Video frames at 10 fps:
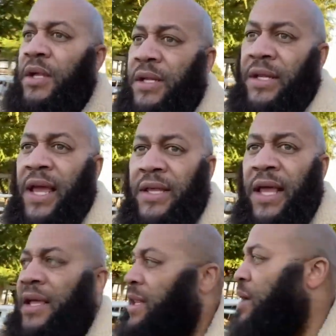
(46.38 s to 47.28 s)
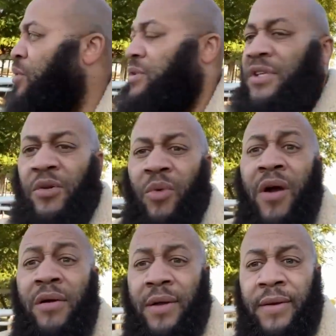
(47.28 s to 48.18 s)
They want you to
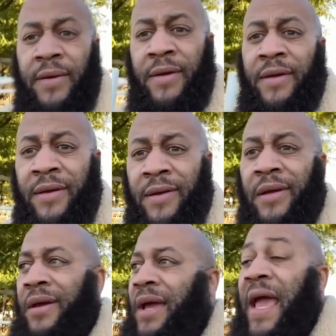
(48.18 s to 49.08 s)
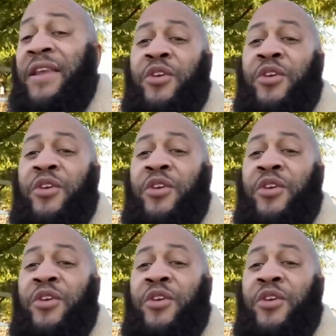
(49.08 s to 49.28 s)
work and